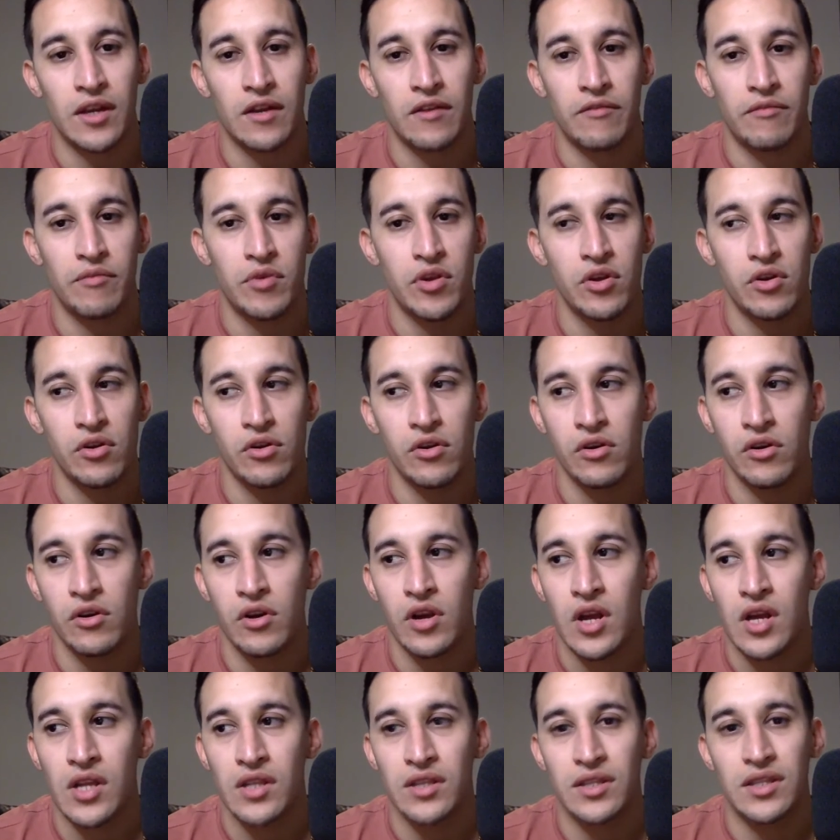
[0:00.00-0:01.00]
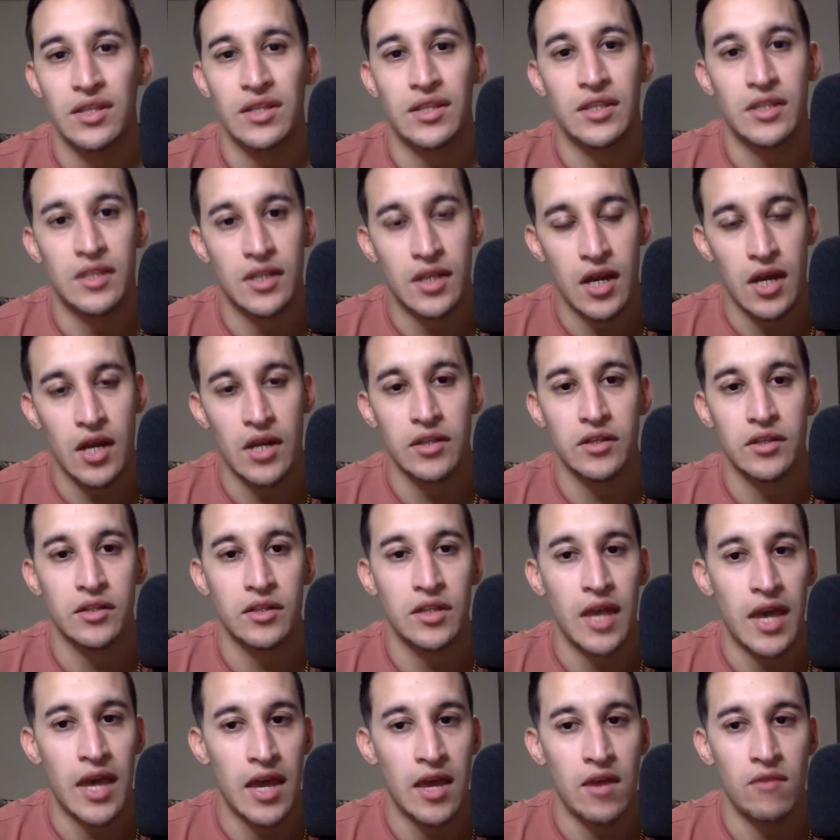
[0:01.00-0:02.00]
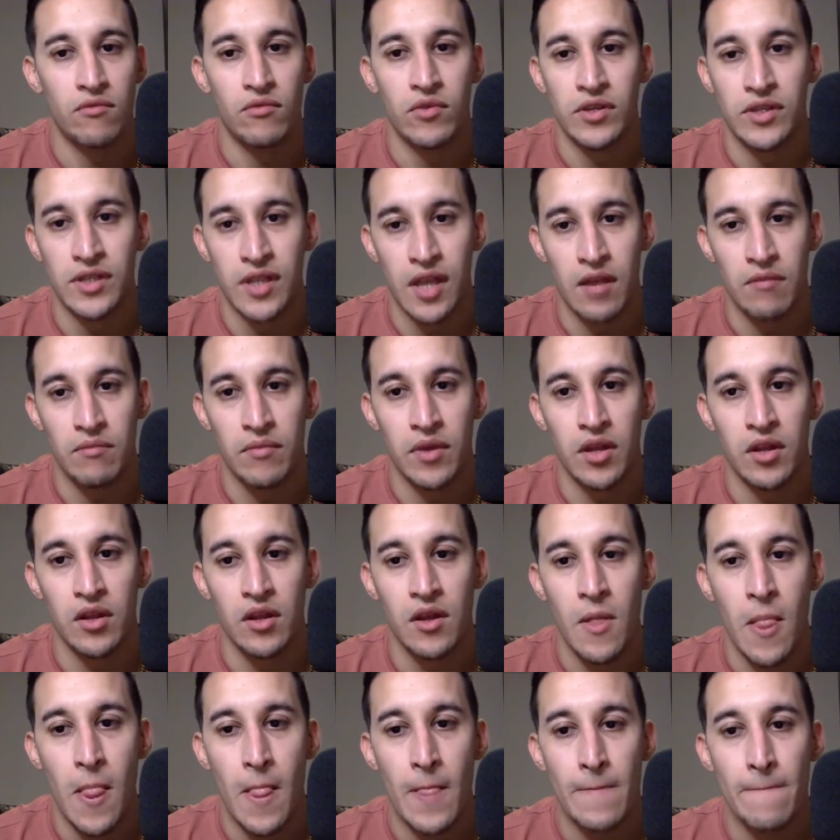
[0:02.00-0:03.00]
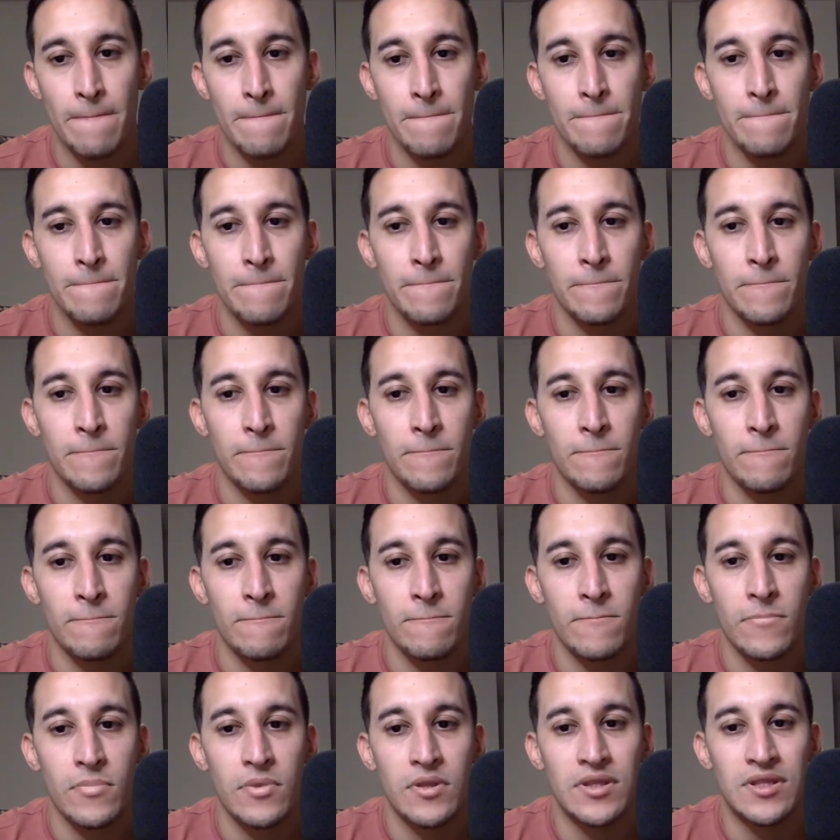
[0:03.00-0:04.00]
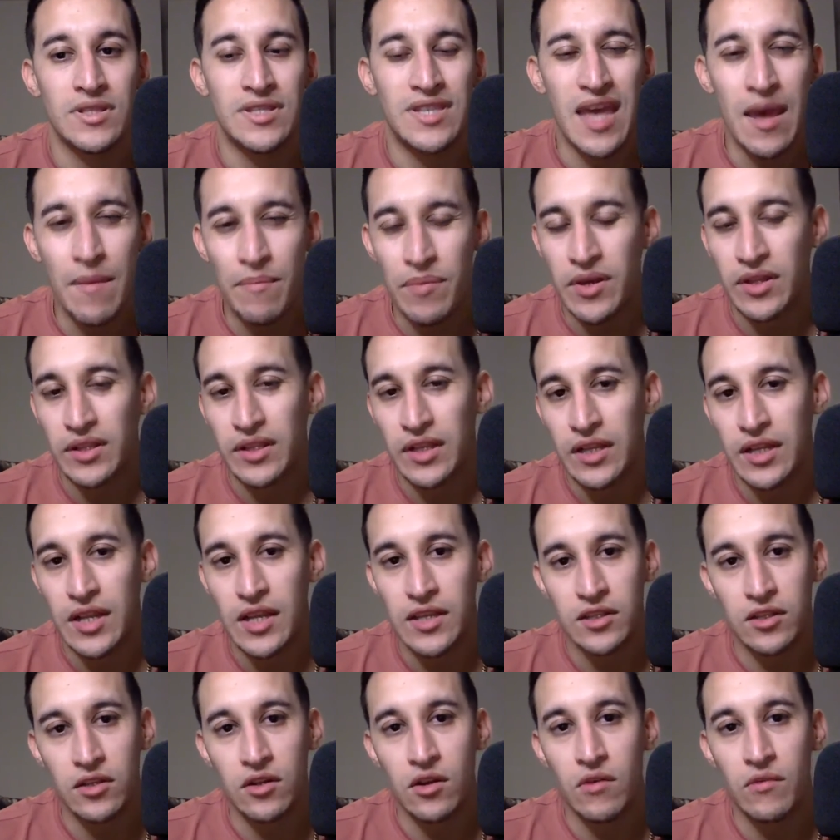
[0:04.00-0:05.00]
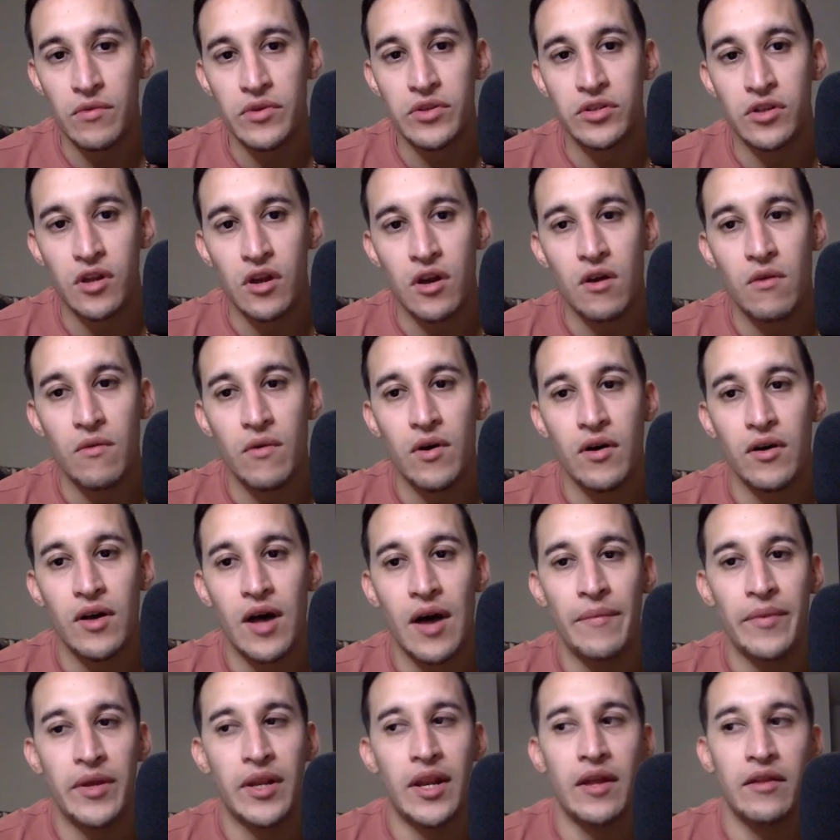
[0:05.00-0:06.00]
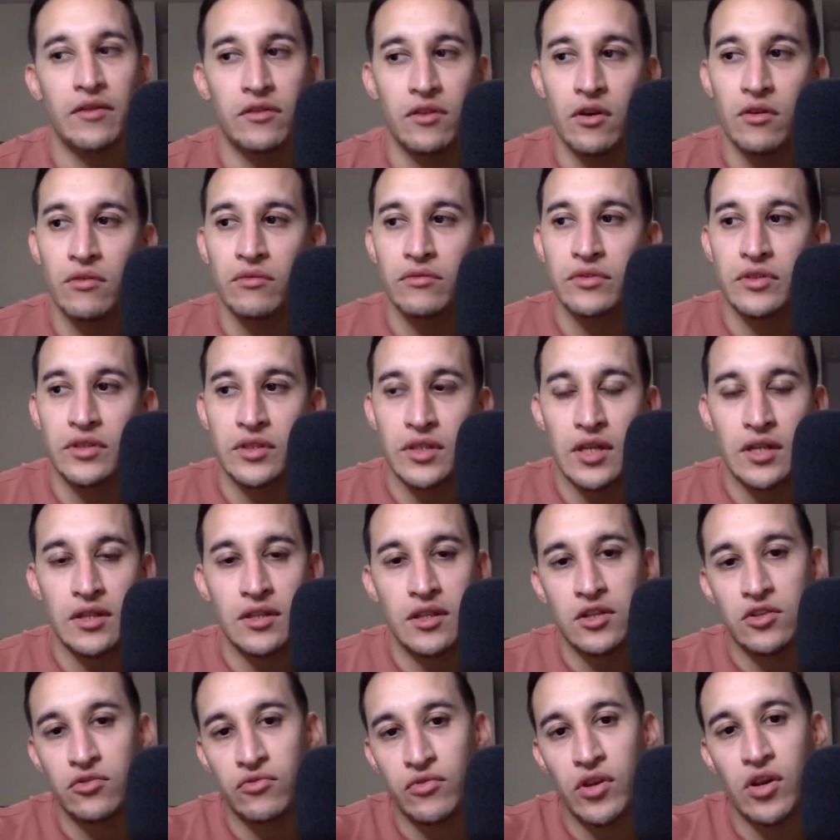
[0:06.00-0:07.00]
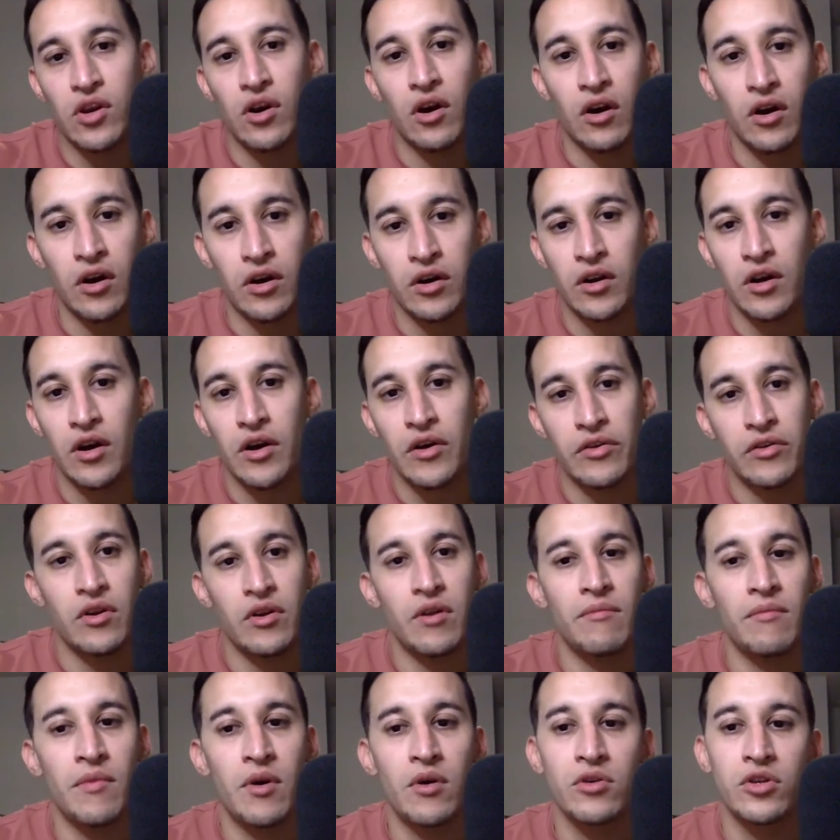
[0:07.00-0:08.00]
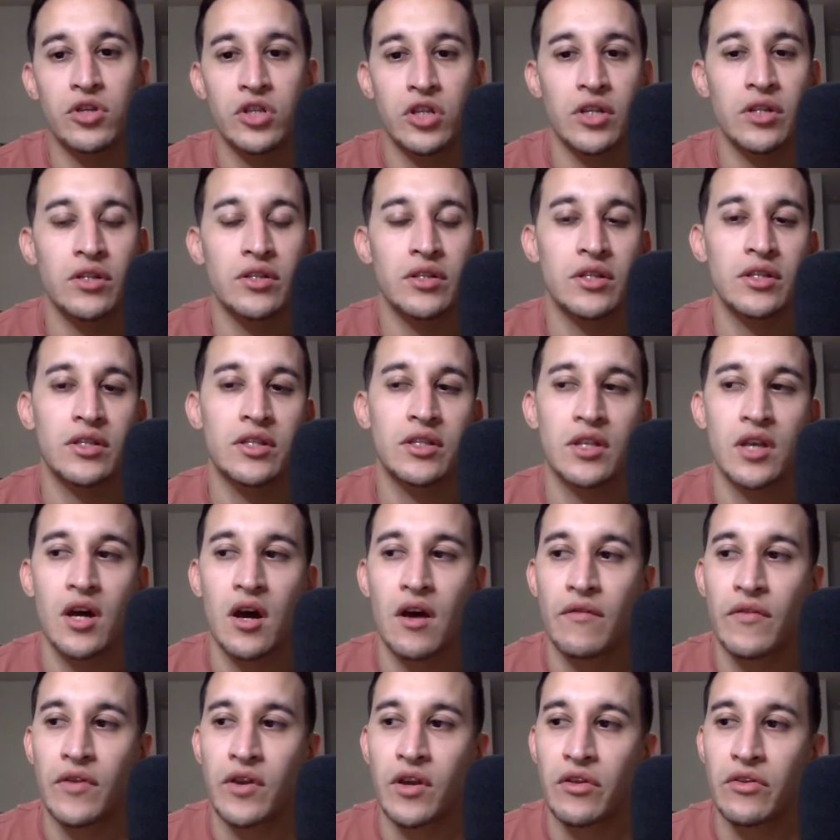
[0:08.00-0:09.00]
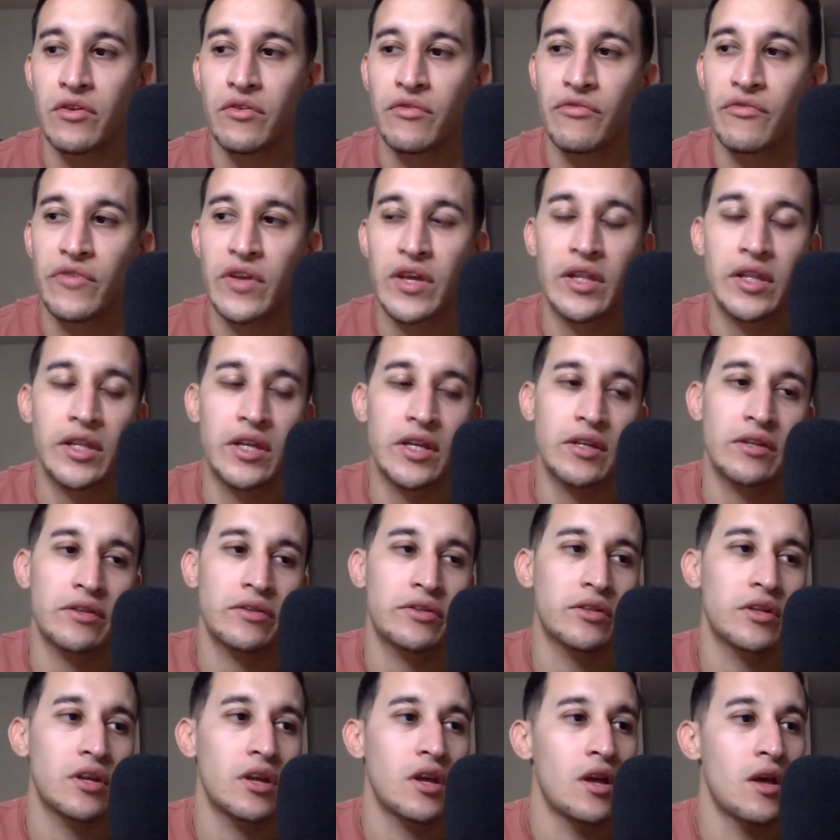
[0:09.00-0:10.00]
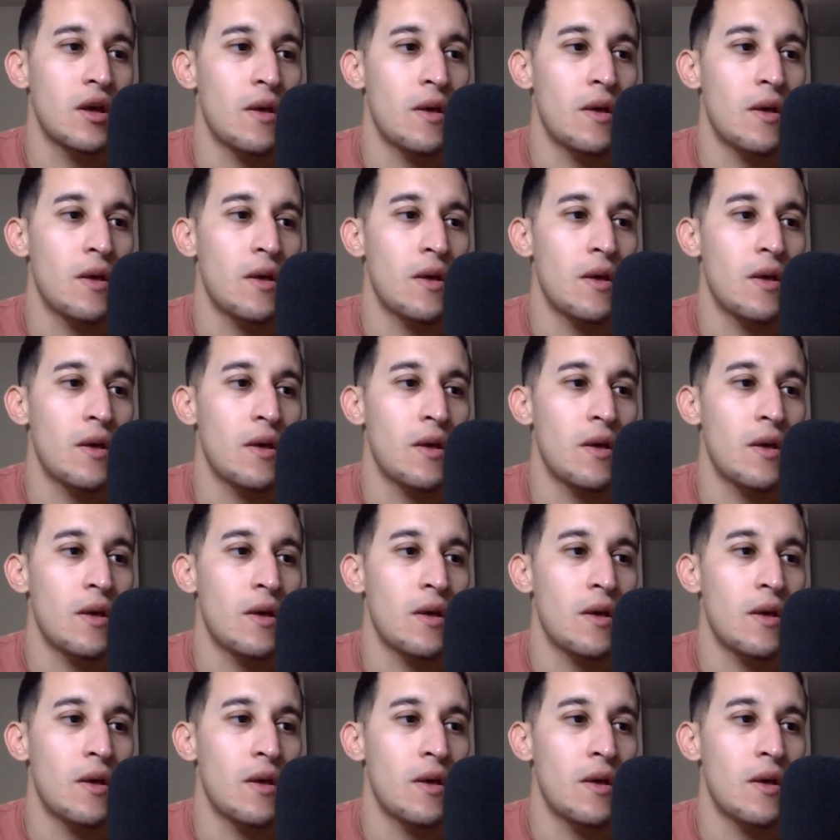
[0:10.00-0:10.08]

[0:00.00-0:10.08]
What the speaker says: out of pure disgust, hate, resentment, typically doesn't always go well. I mean, I don't disregard other emotions and stuff and other feelings,